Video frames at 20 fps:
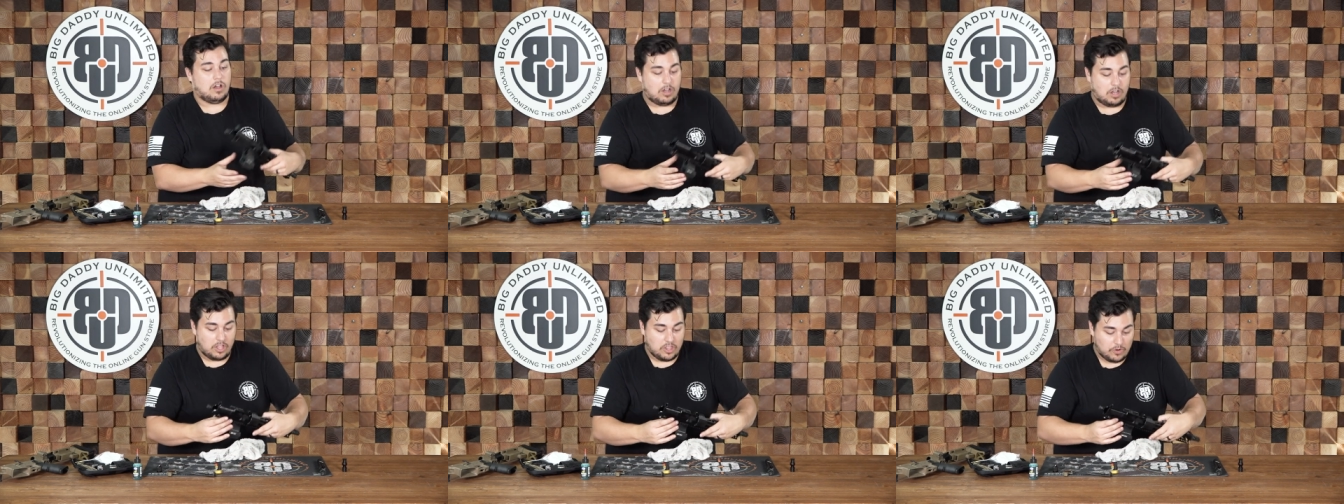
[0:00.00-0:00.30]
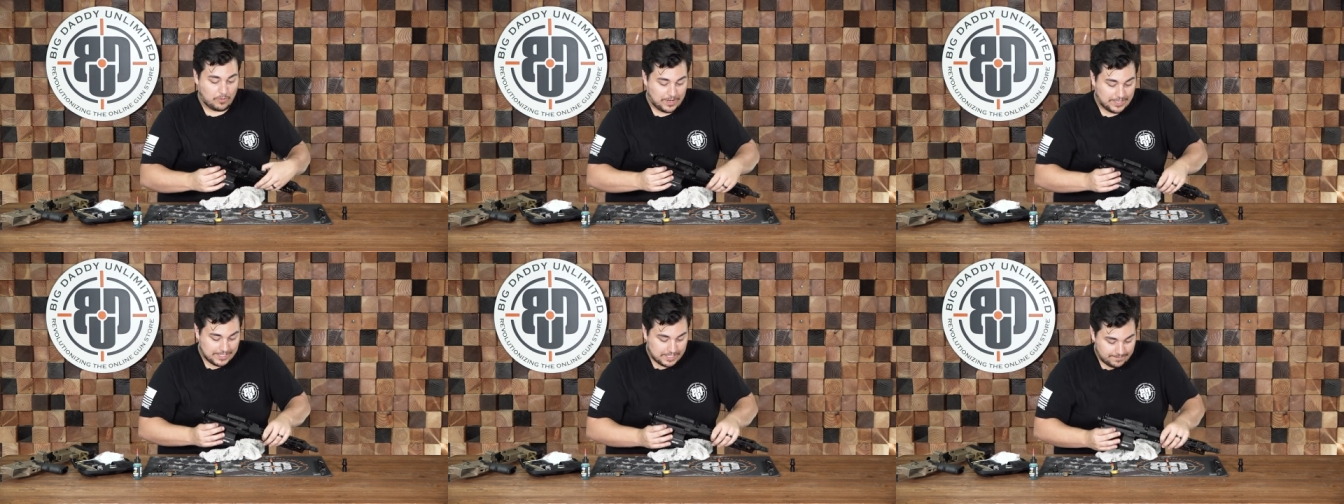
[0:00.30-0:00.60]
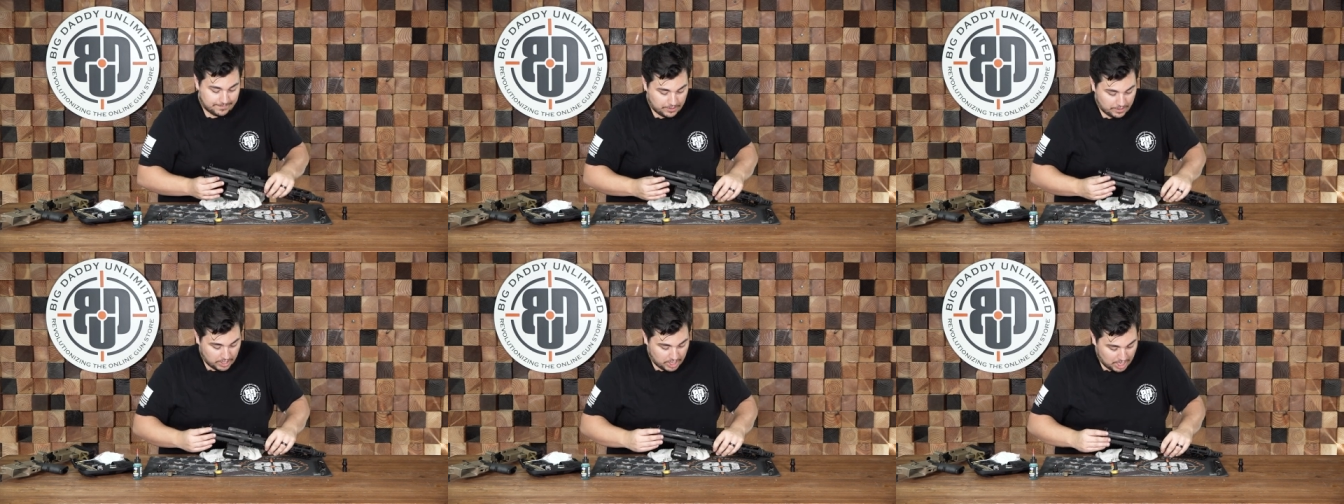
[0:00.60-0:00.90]
On the rest
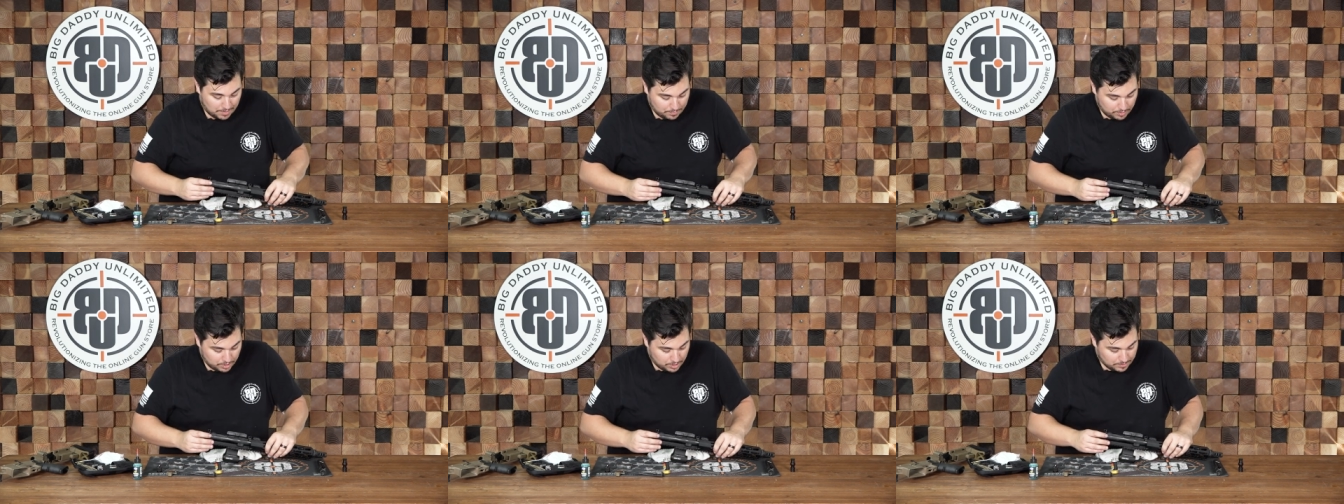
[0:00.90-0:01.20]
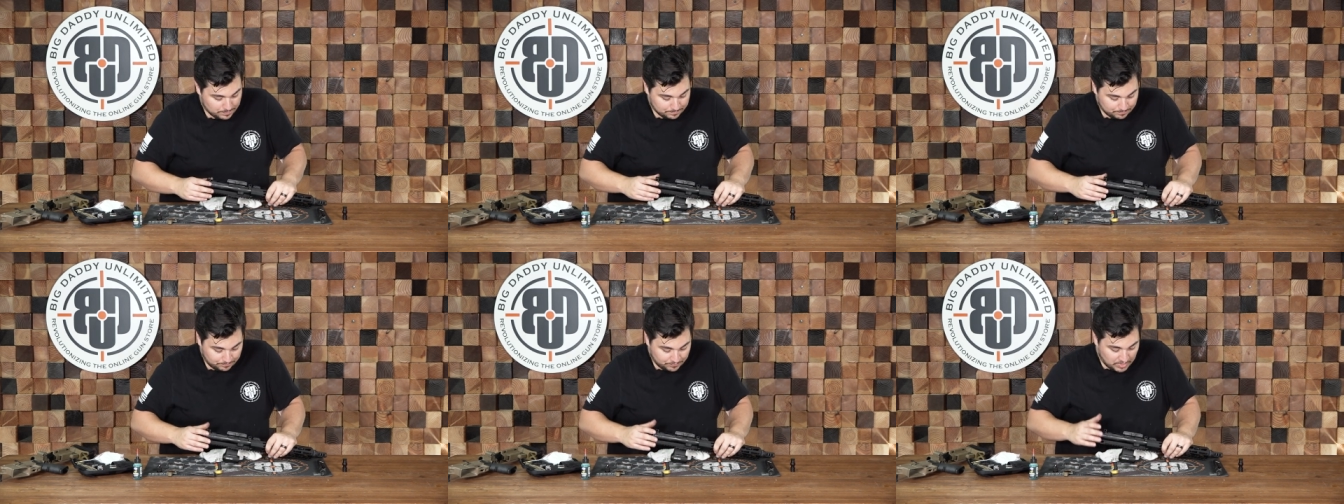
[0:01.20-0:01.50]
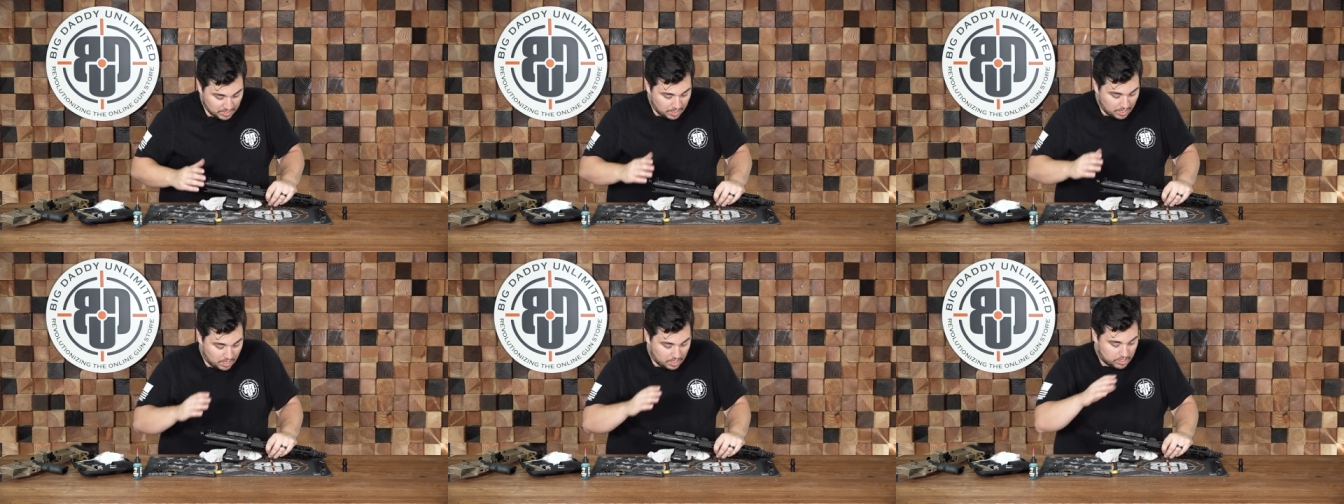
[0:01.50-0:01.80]
of your upper,
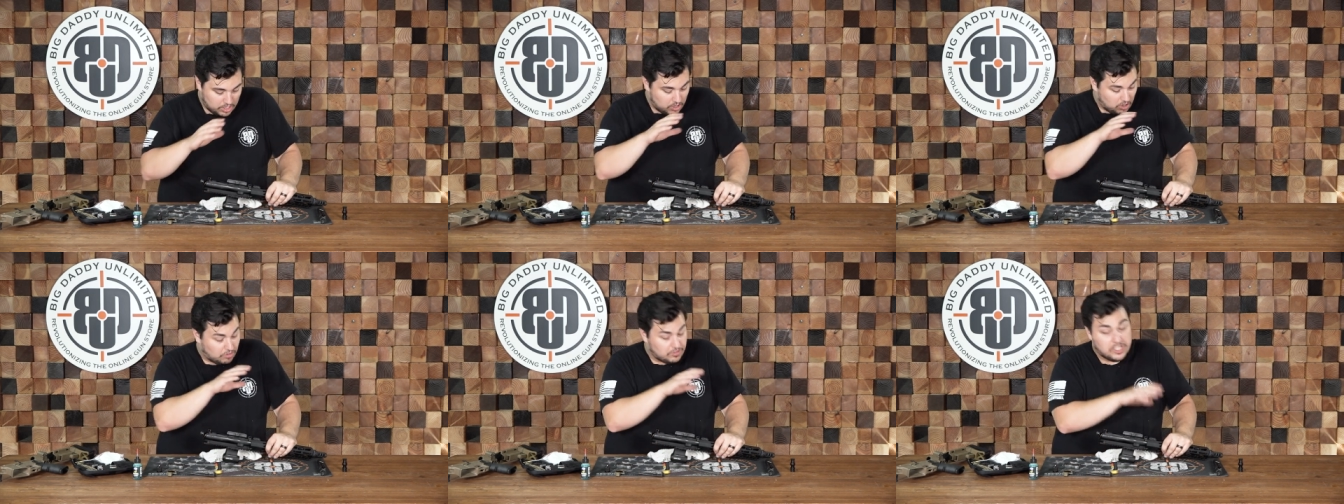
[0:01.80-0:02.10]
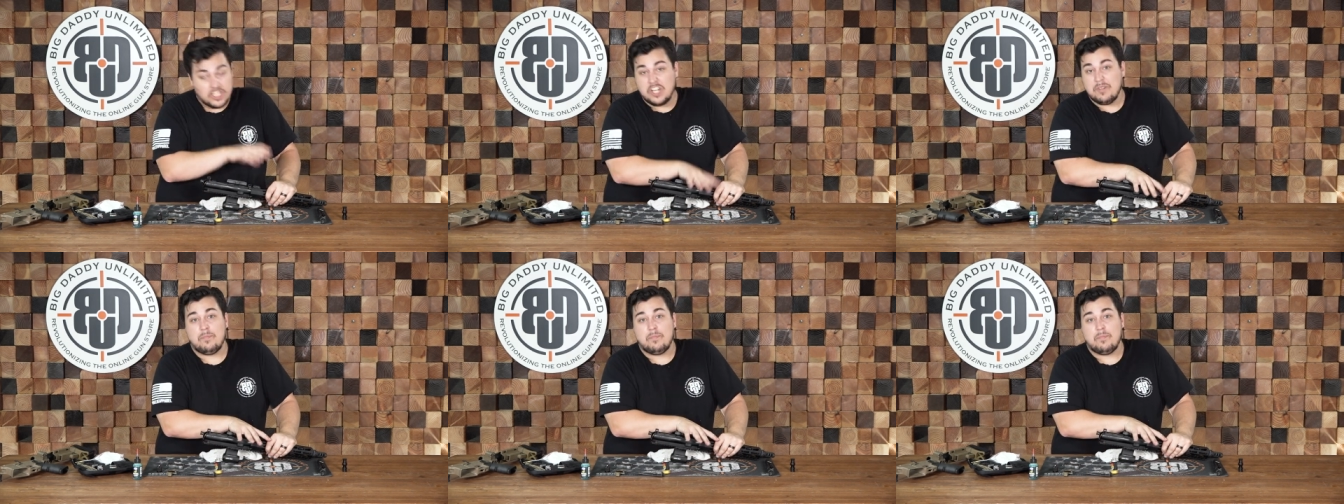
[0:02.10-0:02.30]
you don't need